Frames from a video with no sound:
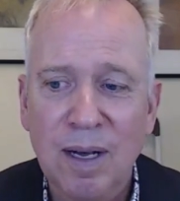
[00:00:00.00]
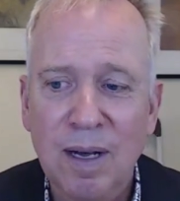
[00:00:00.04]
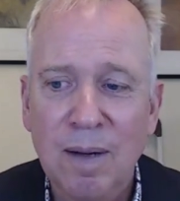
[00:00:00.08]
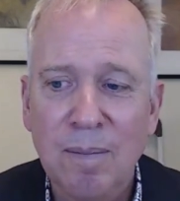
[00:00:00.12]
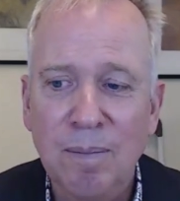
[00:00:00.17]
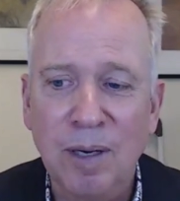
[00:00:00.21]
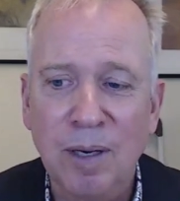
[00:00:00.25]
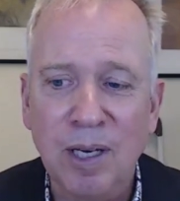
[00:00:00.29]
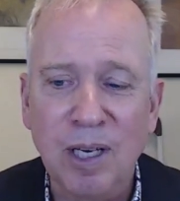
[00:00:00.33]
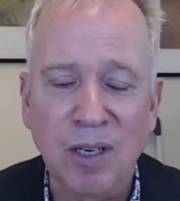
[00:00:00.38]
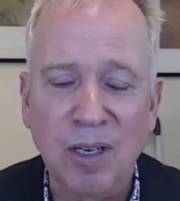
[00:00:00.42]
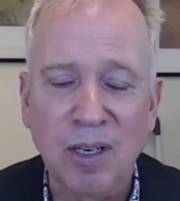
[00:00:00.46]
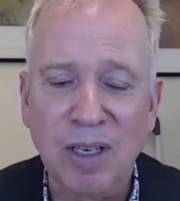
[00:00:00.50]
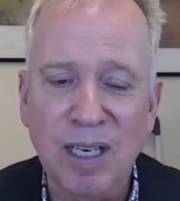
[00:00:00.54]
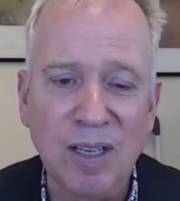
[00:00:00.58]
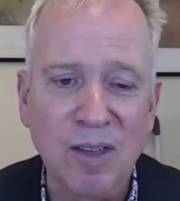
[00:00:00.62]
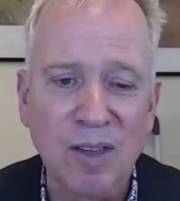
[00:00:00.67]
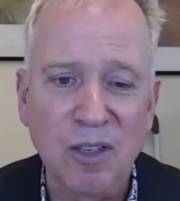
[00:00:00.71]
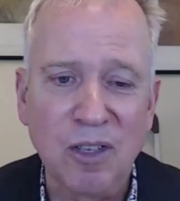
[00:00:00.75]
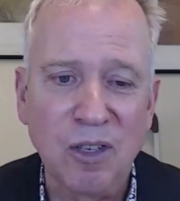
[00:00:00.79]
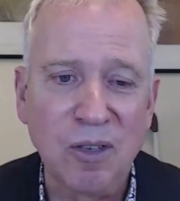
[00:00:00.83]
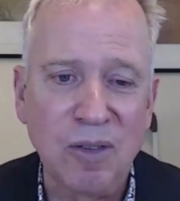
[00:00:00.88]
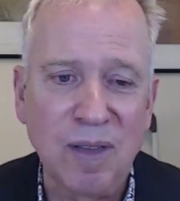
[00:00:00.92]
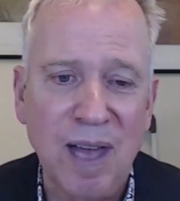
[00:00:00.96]
But you could either
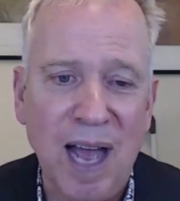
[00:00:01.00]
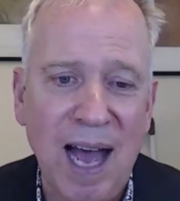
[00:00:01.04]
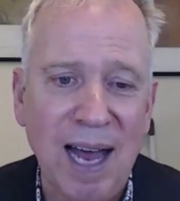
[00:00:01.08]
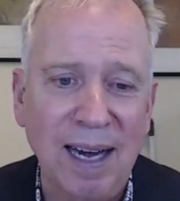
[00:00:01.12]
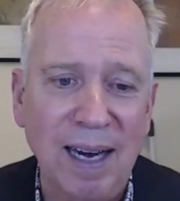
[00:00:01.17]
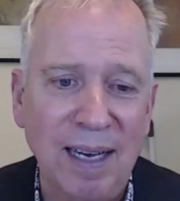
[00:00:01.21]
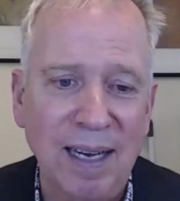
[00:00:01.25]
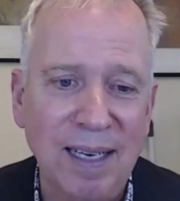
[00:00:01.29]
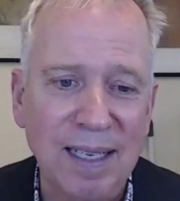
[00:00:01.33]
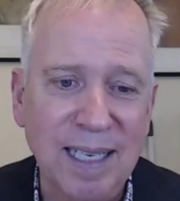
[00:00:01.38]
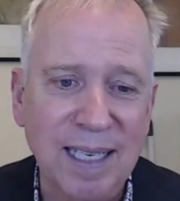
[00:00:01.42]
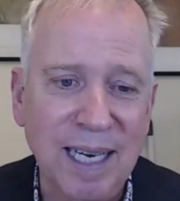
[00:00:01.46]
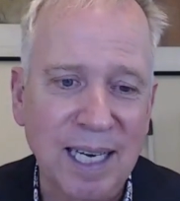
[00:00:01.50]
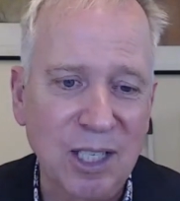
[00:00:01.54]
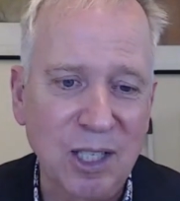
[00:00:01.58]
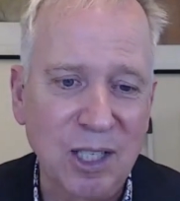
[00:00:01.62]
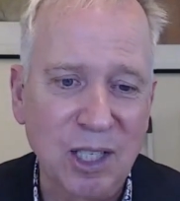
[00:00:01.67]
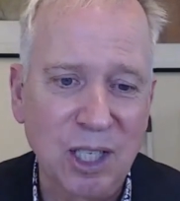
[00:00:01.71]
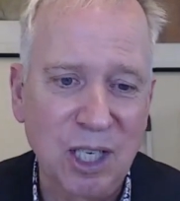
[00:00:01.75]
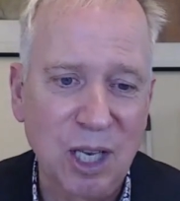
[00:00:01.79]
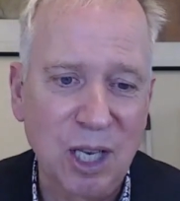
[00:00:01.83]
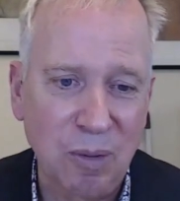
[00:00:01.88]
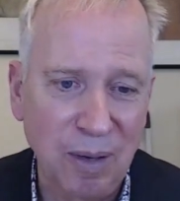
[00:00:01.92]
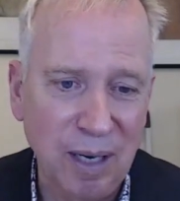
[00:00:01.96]
do that on day
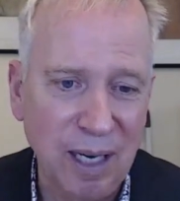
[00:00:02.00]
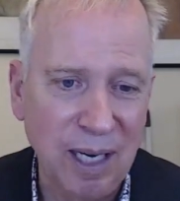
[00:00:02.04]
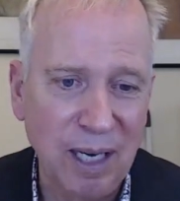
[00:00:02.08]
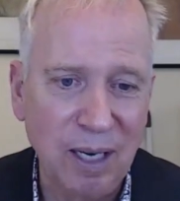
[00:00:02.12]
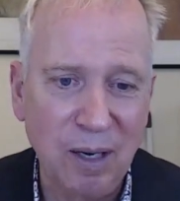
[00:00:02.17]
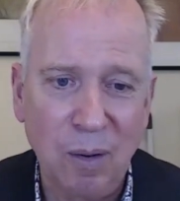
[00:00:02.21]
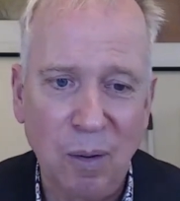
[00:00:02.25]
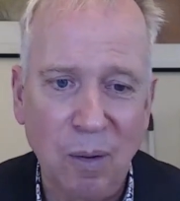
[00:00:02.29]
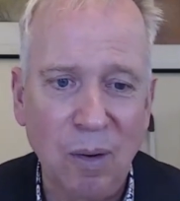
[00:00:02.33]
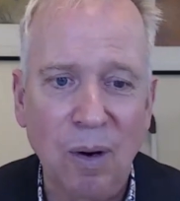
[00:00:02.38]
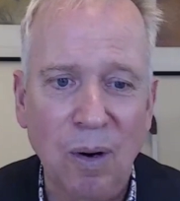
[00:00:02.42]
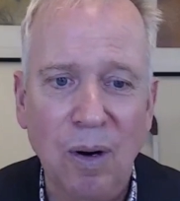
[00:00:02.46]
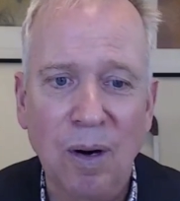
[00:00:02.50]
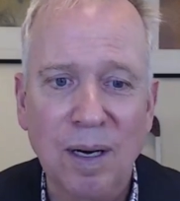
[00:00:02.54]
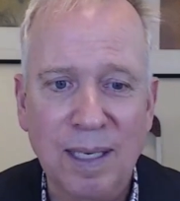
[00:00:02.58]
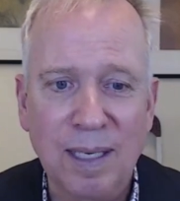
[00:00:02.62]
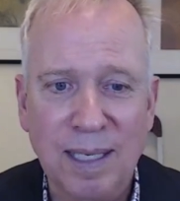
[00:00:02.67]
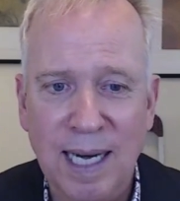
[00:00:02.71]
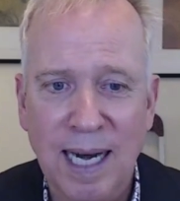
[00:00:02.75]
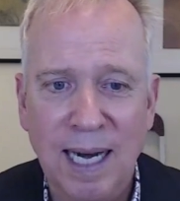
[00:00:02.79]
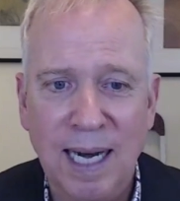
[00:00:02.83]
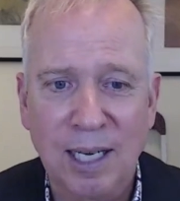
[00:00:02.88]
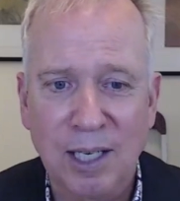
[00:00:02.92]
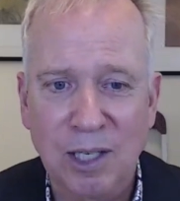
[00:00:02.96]
3 or
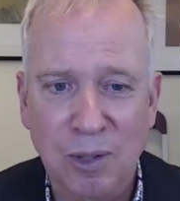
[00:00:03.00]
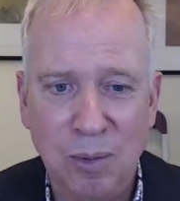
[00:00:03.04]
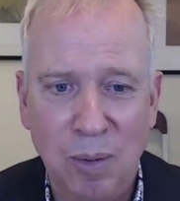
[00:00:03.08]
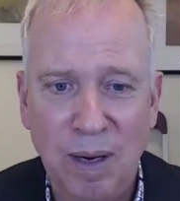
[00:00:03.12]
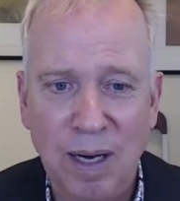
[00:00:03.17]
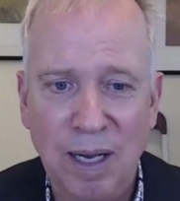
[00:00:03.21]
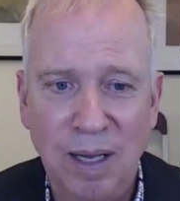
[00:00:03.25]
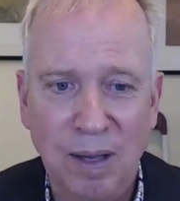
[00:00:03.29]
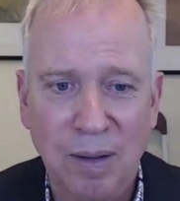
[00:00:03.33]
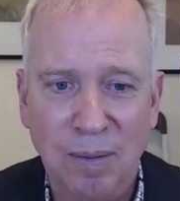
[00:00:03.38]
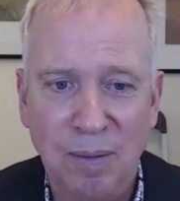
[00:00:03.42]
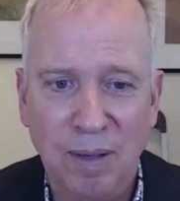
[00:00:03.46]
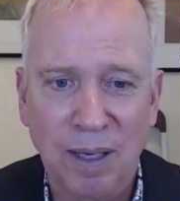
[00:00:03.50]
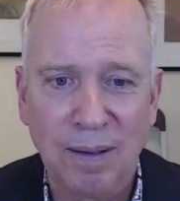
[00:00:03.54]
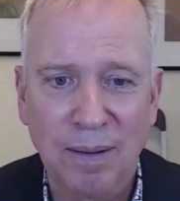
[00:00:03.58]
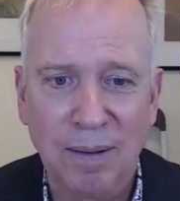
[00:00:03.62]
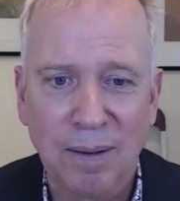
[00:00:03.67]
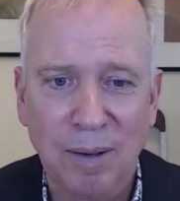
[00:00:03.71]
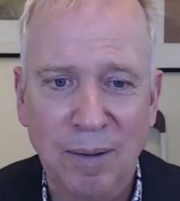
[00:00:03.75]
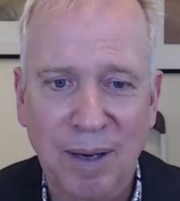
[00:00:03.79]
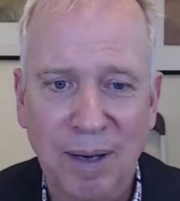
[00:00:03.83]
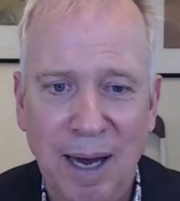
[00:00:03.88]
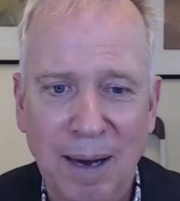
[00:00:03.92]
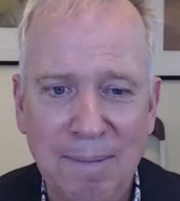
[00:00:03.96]
day 23.
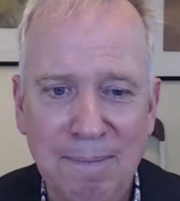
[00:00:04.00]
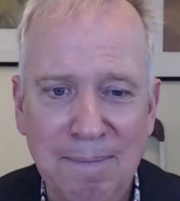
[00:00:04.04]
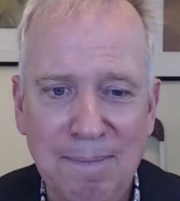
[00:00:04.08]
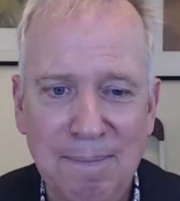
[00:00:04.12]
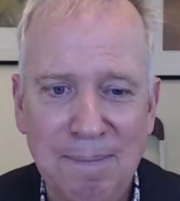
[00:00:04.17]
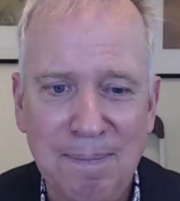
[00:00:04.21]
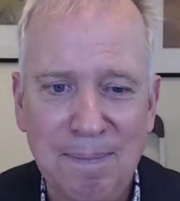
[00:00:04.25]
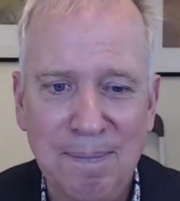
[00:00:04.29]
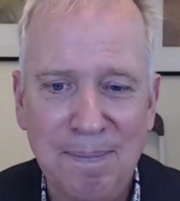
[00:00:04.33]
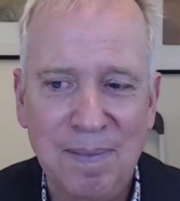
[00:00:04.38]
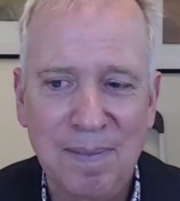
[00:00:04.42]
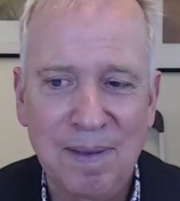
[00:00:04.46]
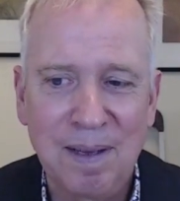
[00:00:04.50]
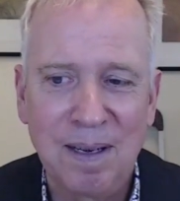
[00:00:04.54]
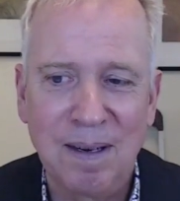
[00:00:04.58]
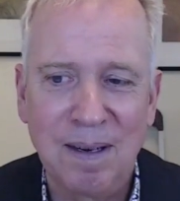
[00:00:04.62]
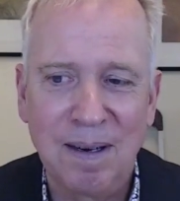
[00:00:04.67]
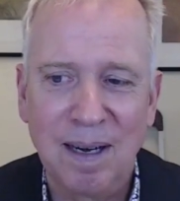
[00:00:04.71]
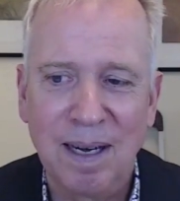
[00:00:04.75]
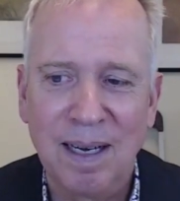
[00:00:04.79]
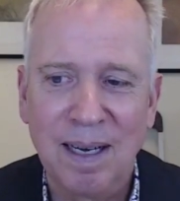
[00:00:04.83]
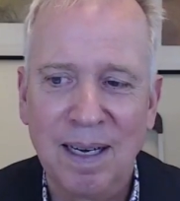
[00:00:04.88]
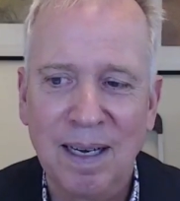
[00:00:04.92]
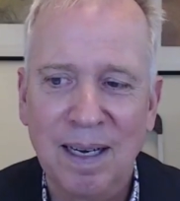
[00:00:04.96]
Okay. All
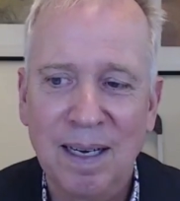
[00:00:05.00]
right.